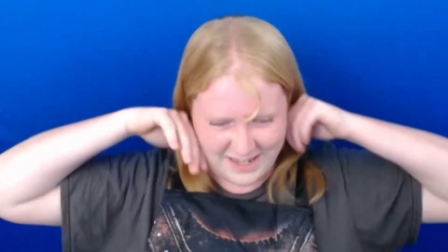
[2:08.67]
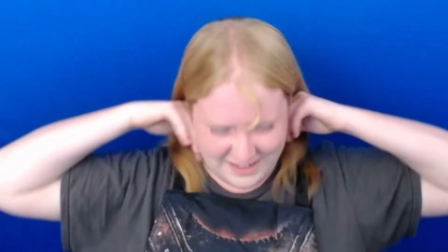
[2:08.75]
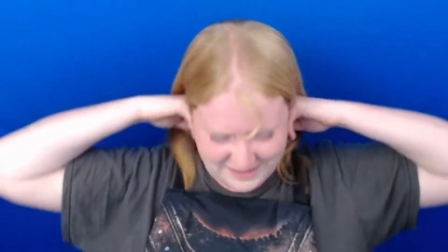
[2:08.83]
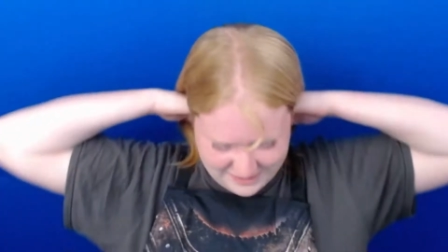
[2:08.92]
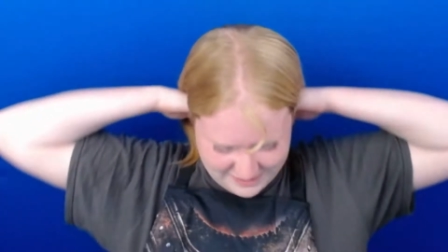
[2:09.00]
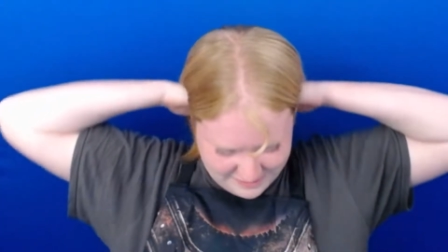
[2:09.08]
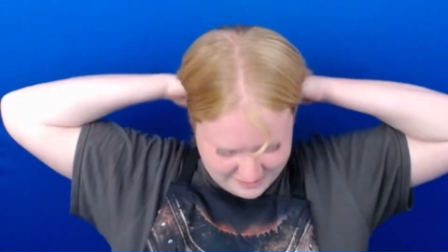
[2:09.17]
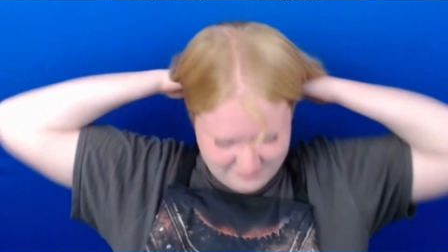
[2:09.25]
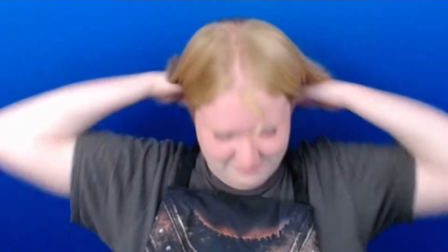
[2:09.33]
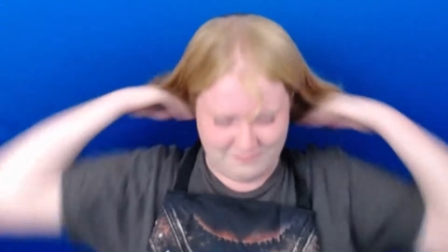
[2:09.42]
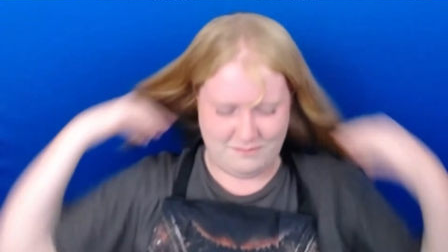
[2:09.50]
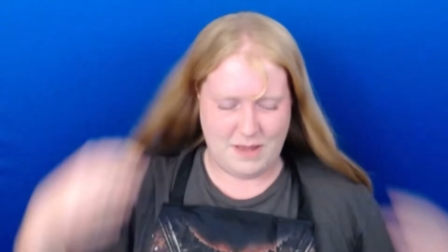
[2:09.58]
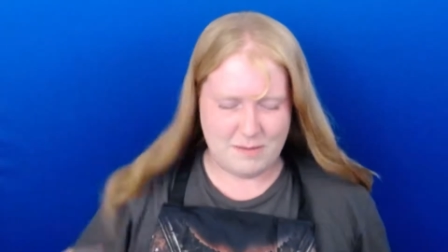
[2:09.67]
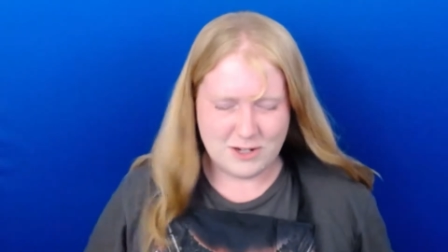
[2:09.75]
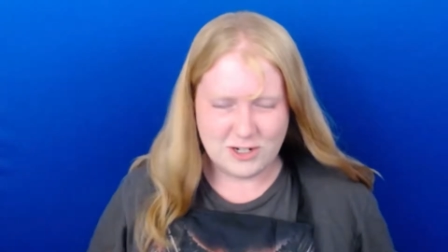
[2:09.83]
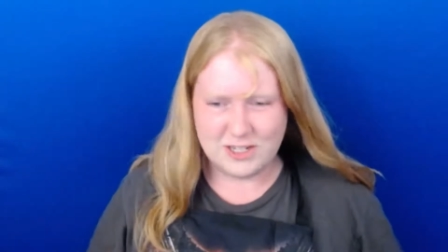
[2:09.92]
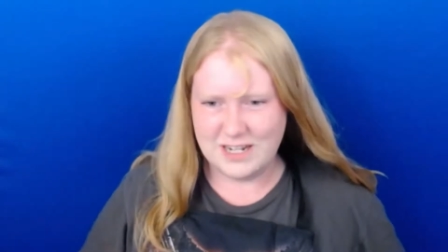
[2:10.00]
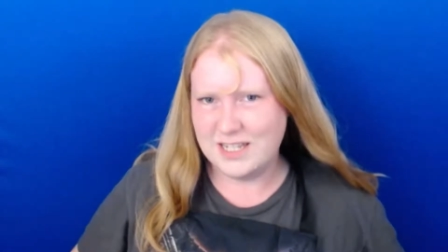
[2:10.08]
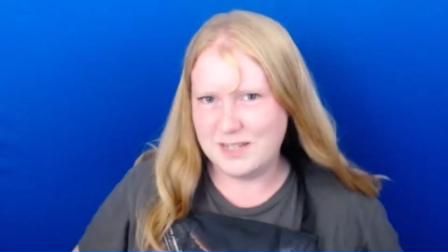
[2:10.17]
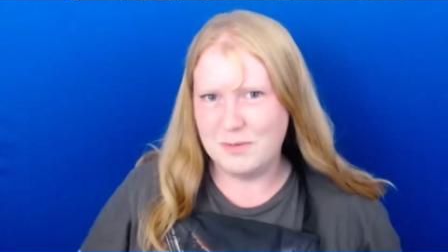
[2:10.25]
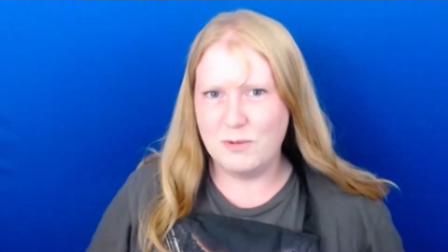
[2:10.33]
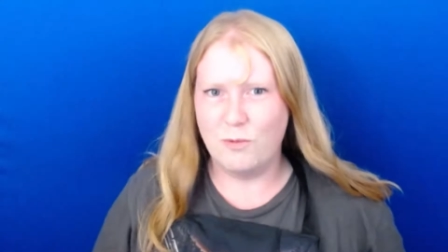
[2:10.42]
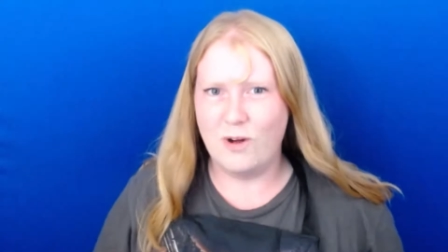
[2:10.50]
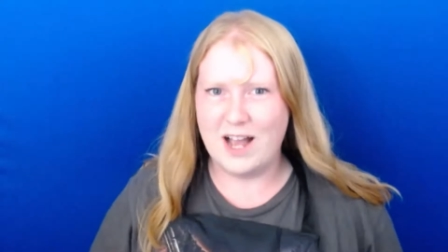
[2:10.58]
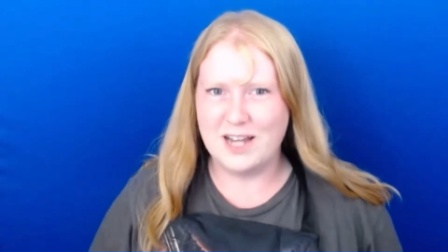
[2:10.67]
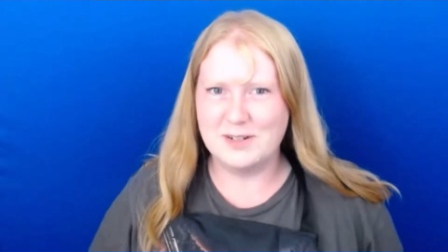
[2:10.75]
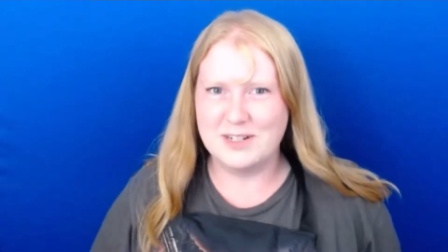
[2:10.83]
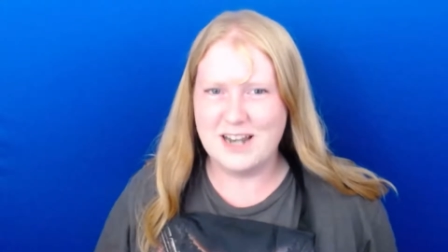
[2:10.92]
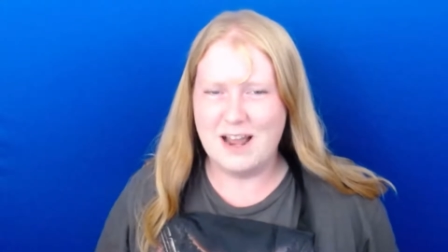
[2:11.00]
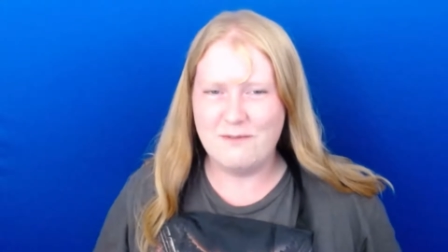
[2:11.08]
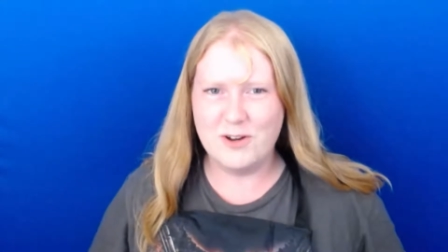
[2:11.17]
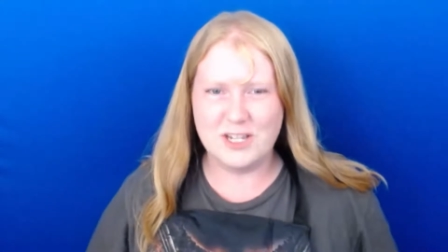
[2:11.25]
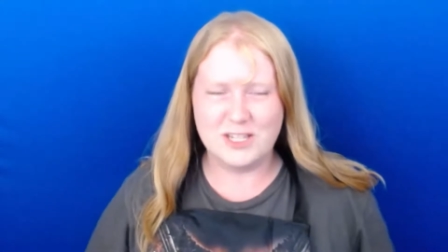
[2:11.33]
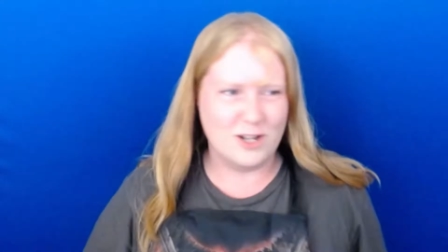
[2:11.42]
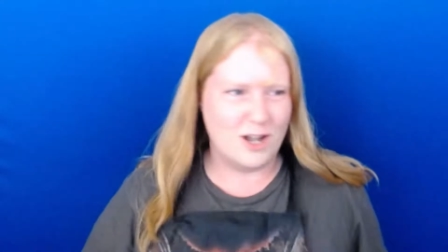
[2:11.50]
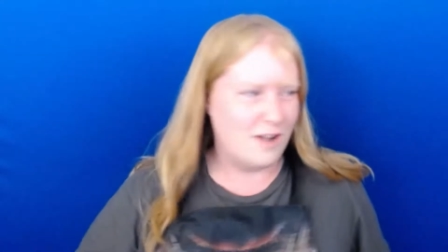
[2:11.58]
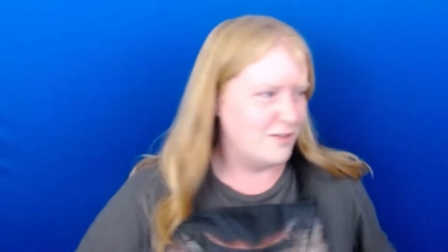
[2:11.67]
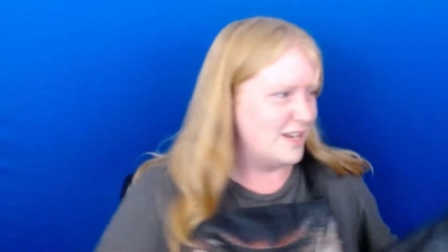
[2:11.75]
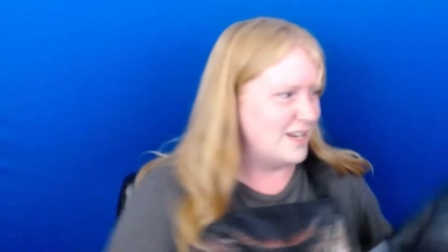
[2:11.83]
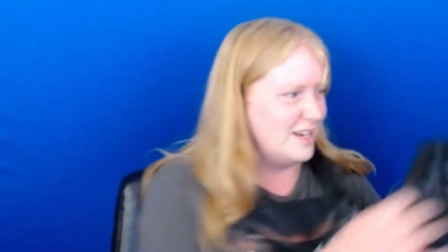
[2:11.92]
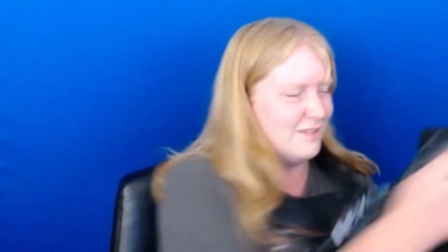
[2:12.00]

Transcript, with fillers: it's, maybe just needs to be washed. It's not very soft. Can you,